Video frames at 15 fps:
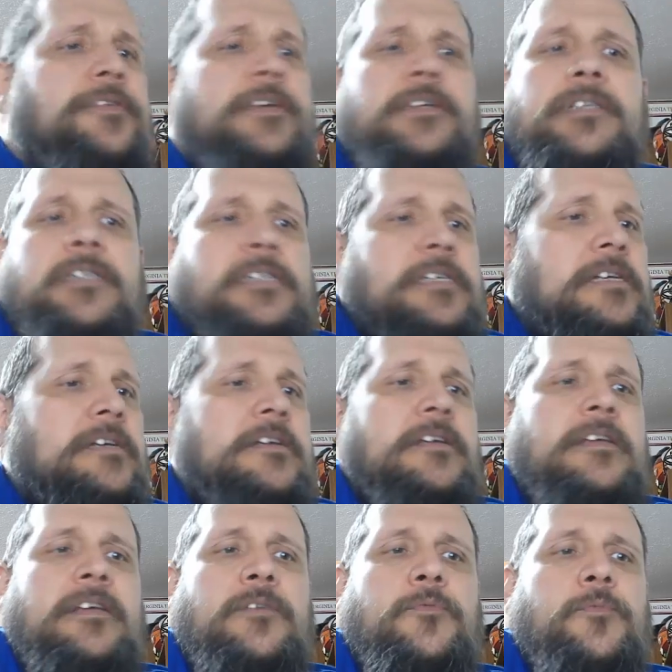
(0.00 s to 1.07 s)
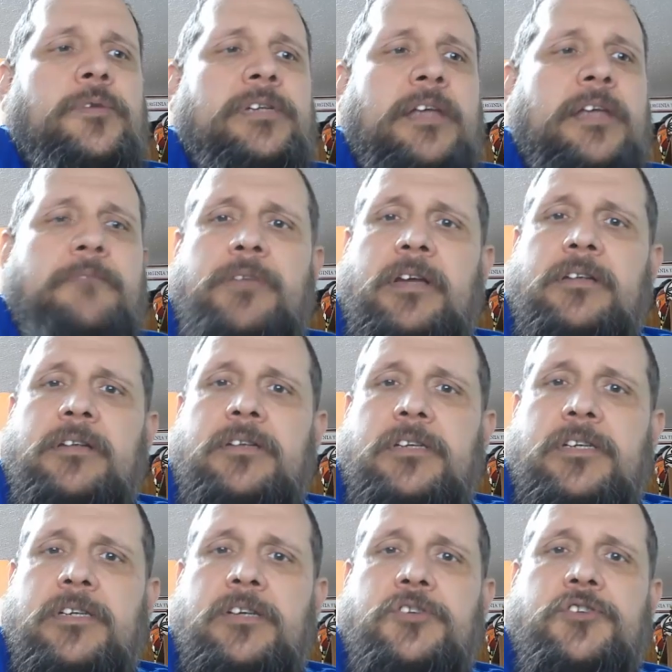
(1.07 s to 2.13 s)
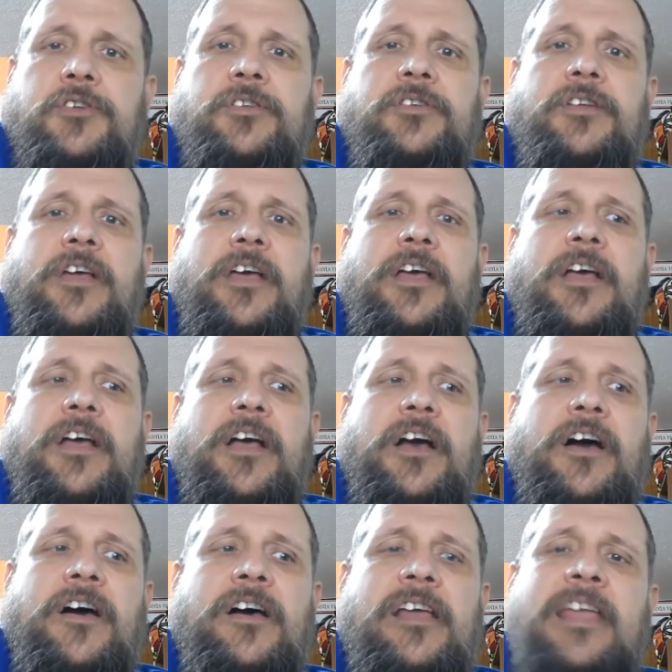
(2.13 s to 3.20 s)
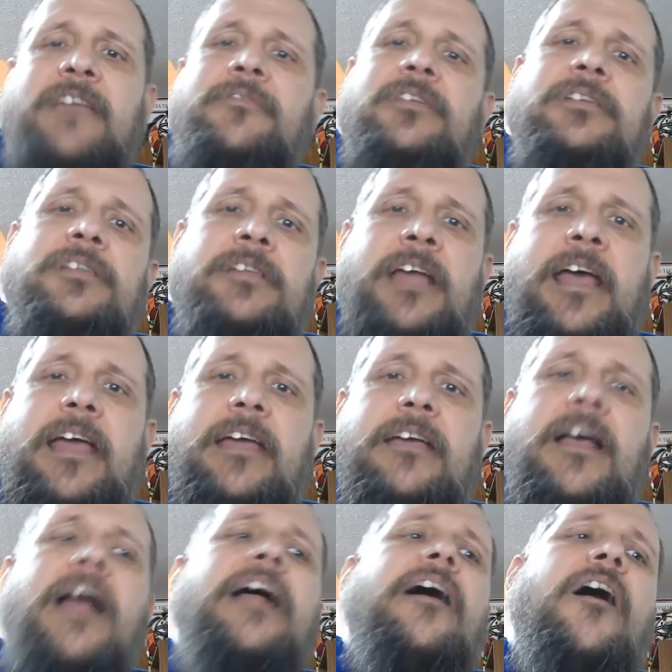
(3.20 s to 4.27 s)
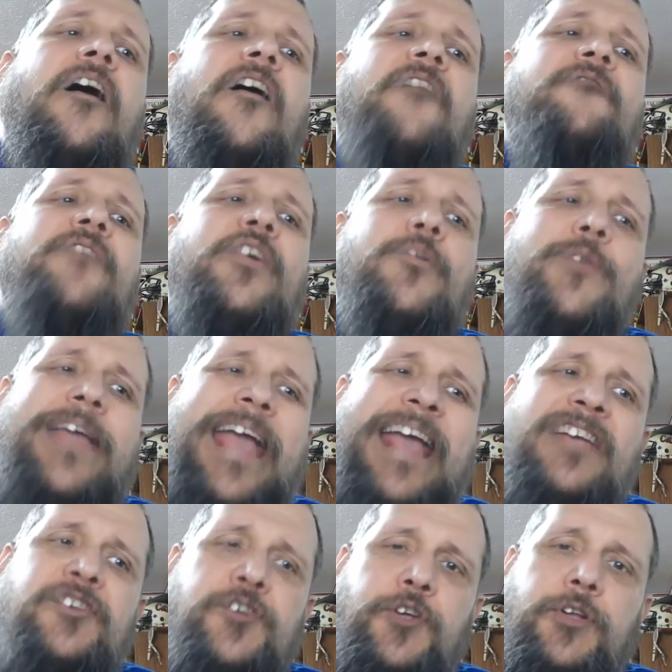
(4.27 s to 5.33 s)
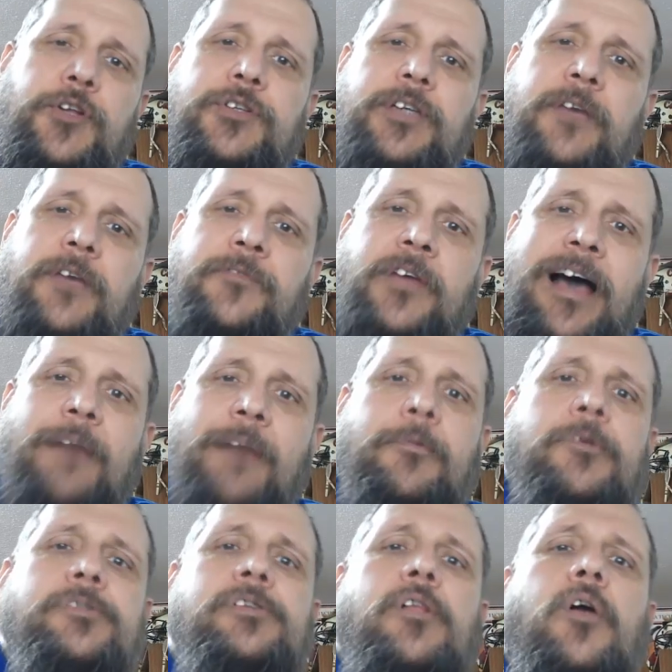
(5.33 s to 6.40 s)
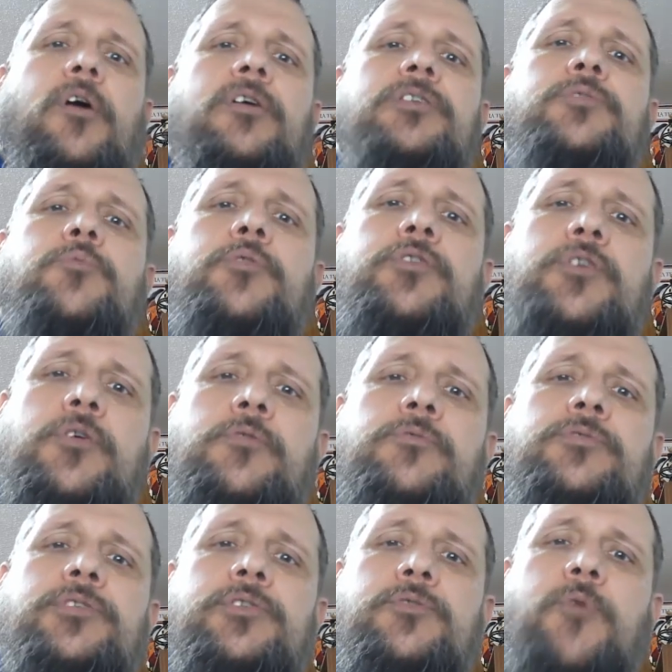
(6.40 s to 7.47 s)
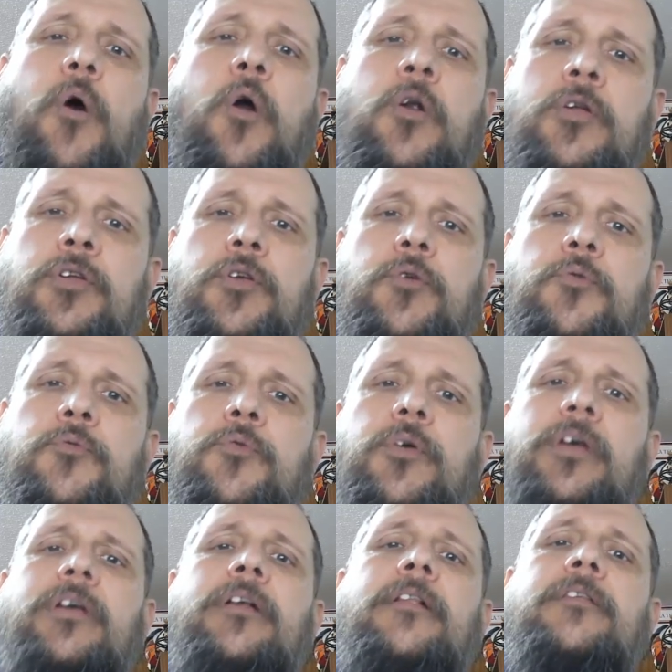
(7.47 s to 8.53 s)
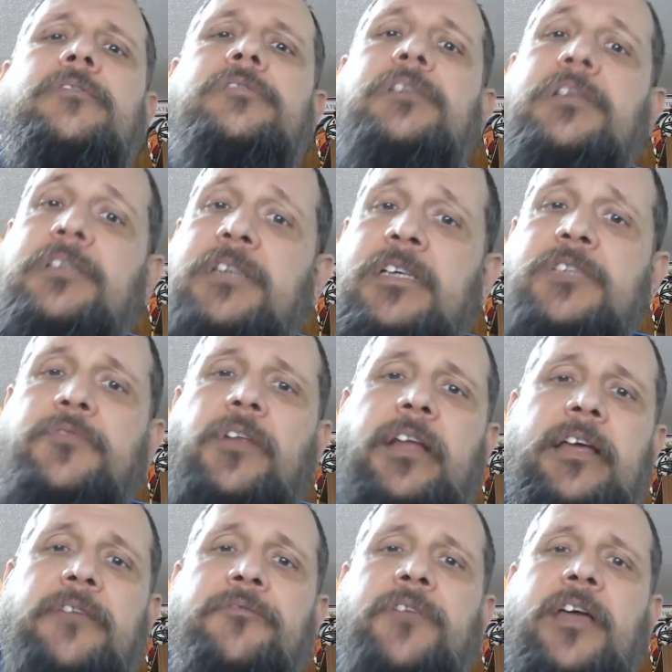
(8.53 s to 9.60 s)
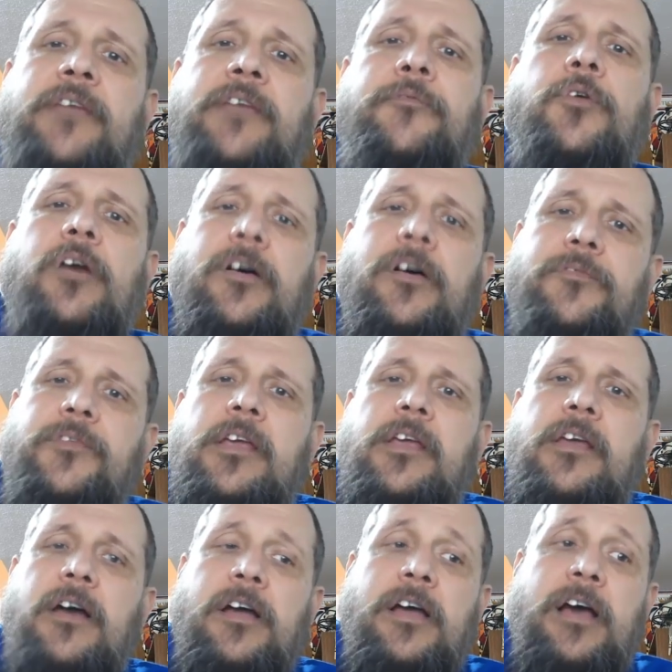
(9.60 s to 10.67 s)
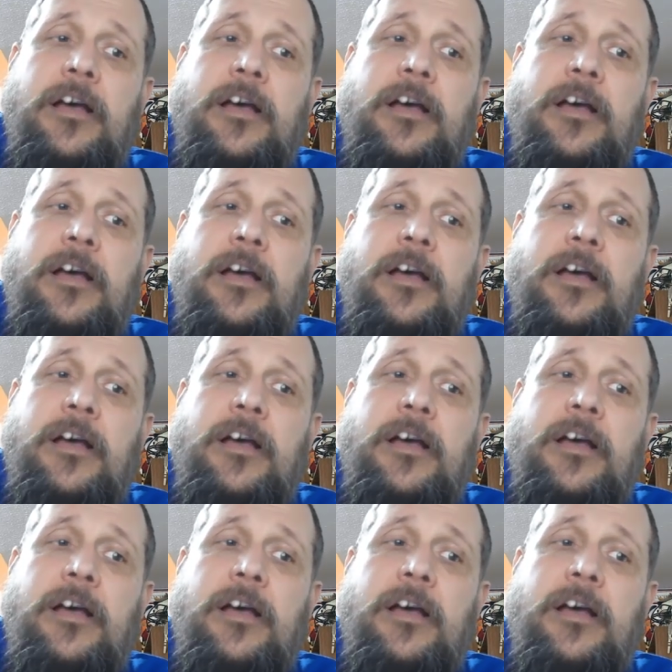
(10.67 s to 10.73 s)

This was a big decision even today. Variations of the Commerce Clause were used to argue successfully in favor of the